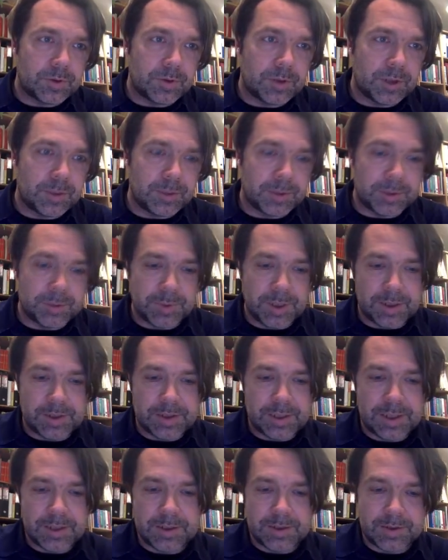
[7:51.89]
I mean by
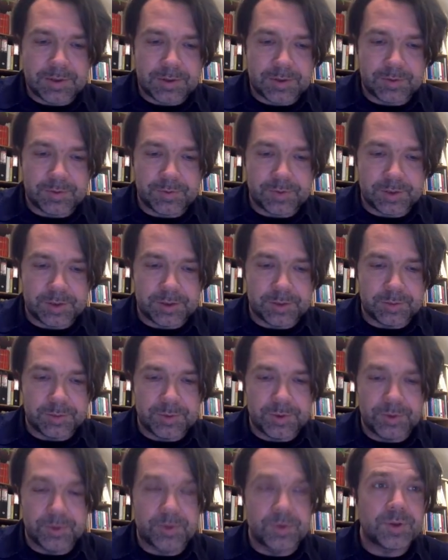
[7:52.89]
that is if we
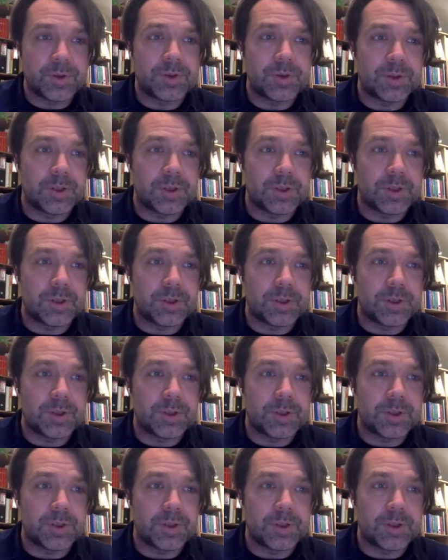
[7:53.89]
compute